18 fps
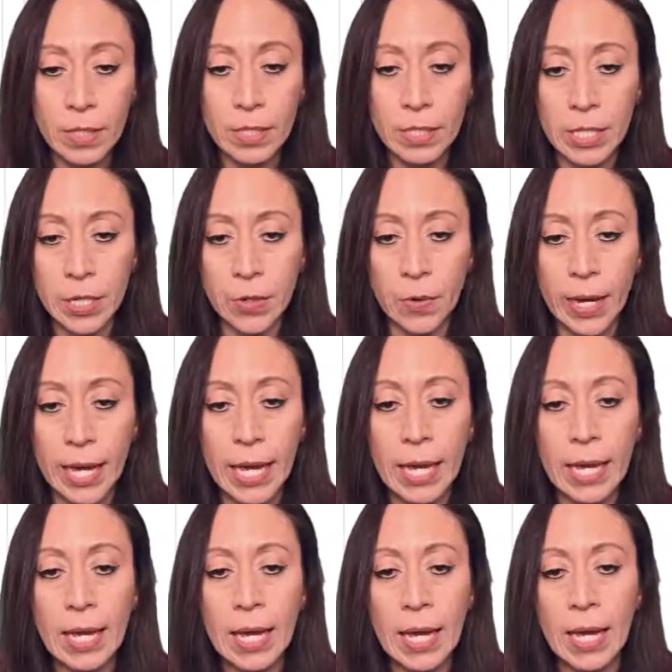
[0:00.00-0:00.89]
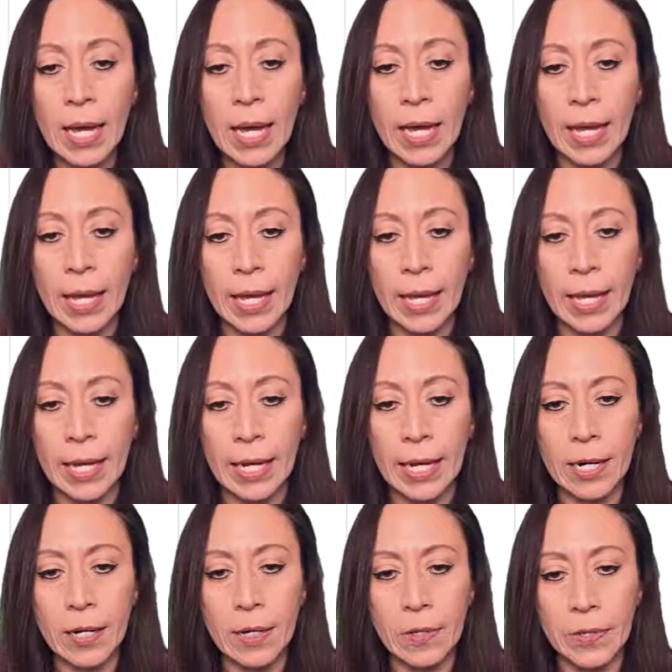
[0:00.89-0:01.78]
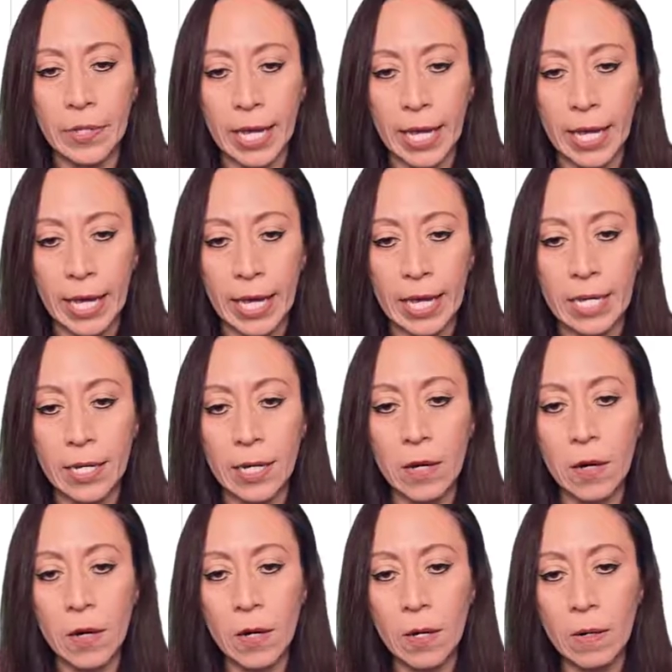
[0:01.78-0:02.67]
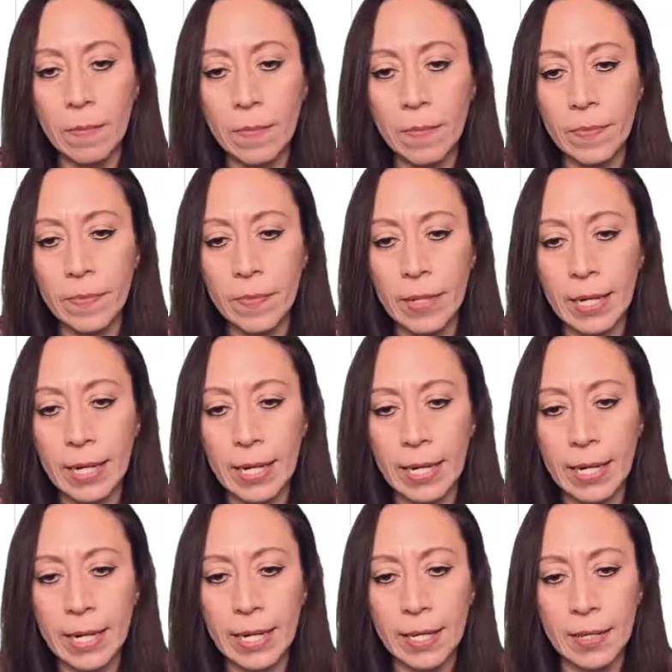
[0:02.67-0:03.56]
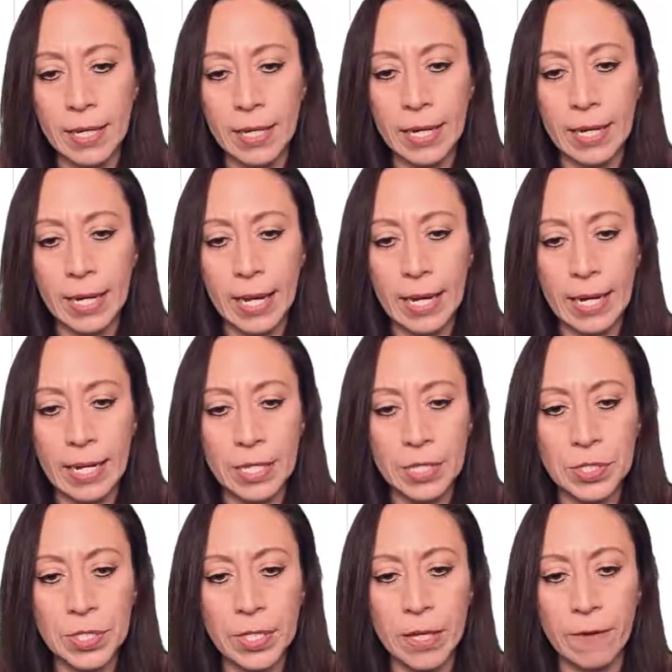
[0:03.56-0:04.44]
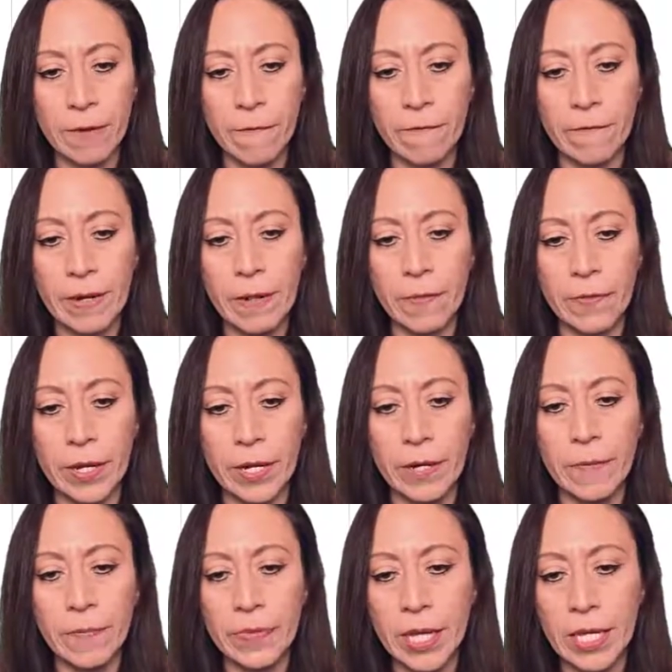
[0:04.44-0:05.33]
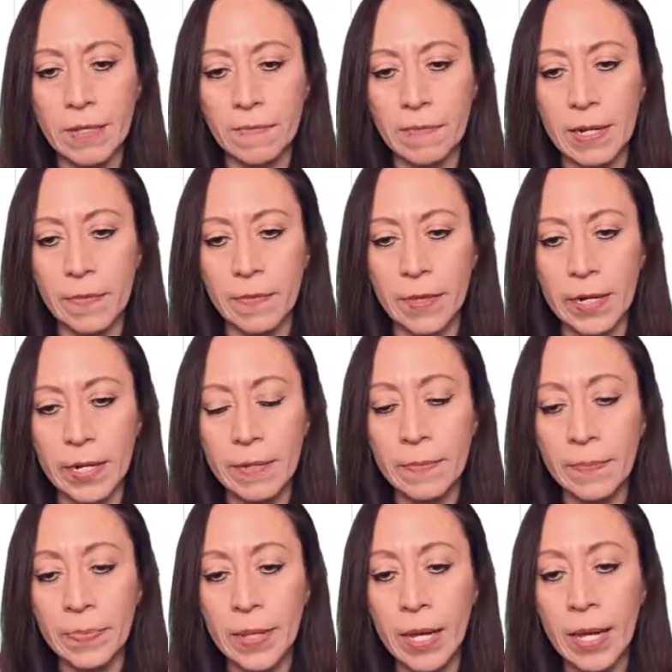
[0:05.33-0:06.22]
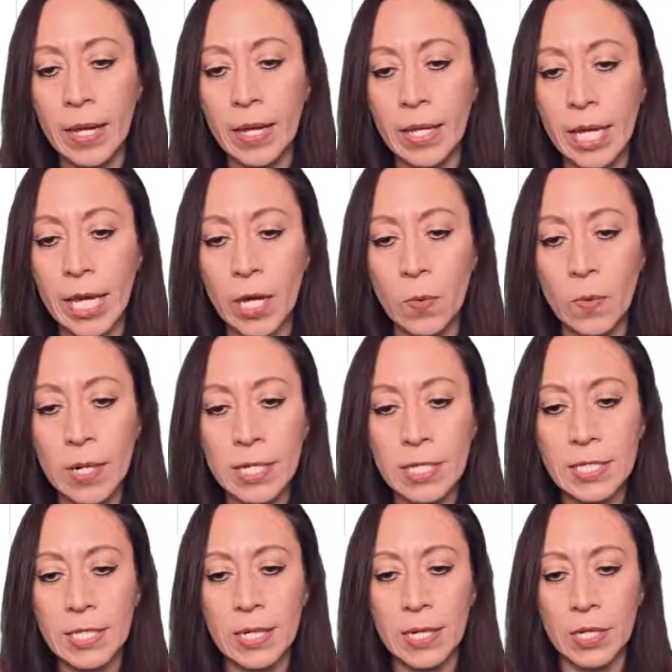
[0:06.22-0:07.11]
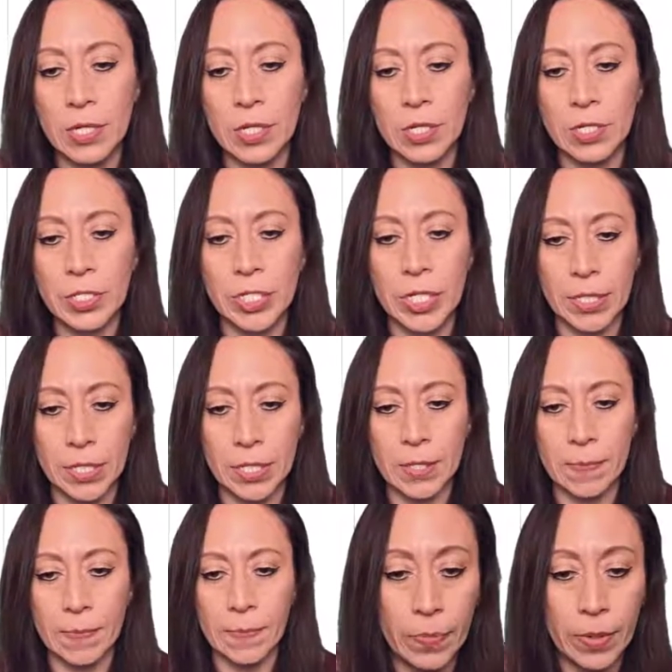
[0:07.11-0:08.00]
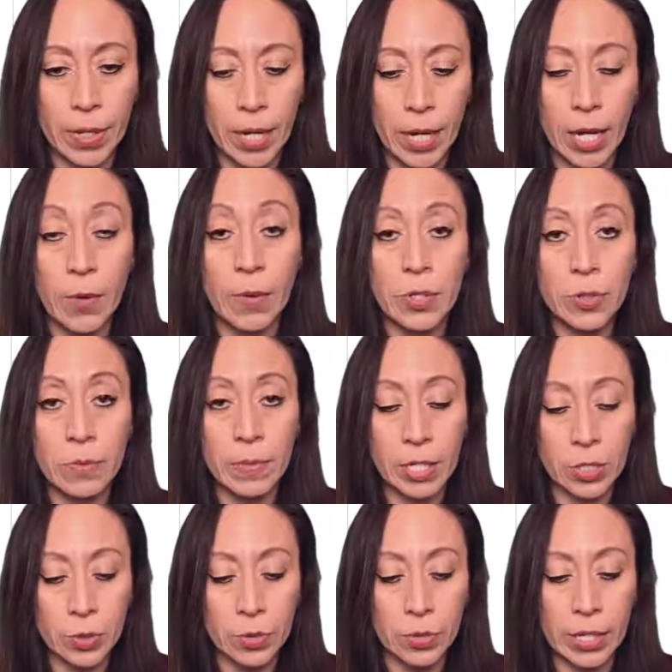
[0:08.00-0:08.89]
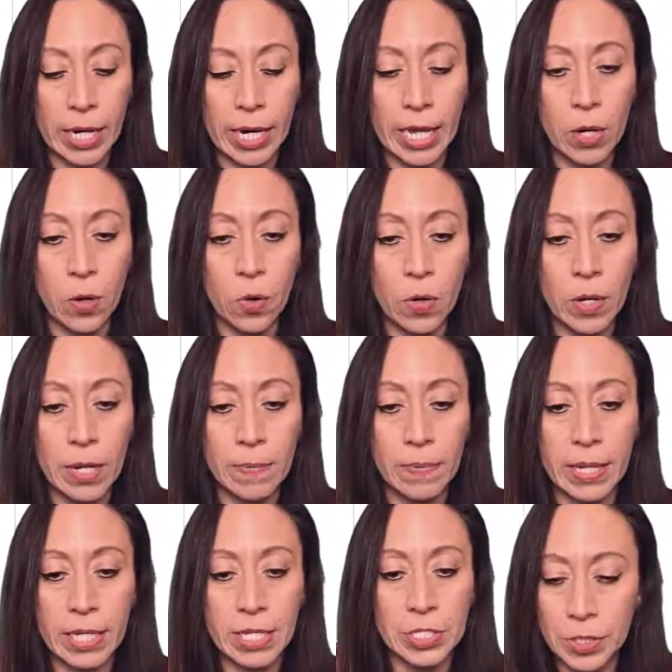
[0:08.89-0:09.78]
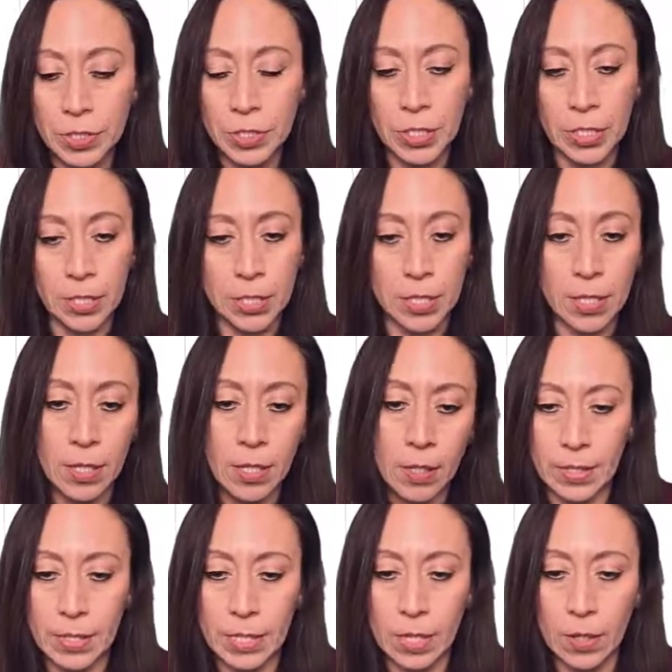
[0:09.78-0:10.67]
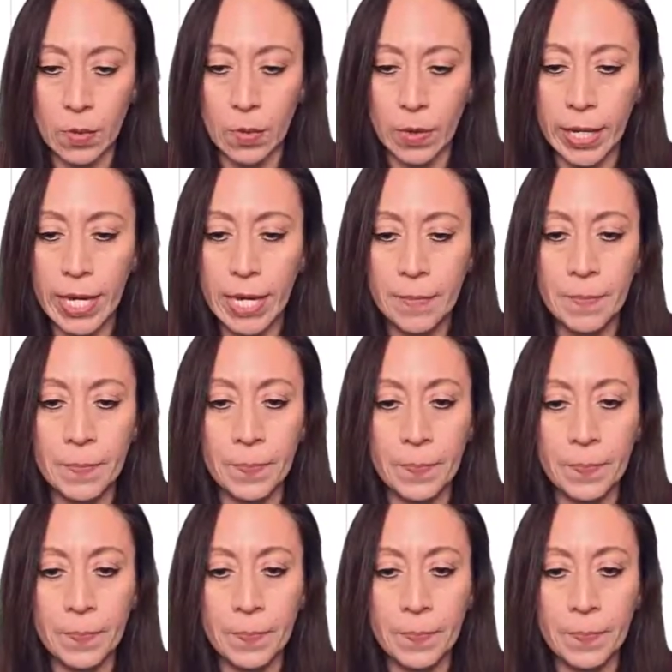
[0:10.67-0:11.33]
Say okay. Here on the kind column, click there and let's filter, text filter equals sheet. I want to make sure that I only bring sheet. Say okay.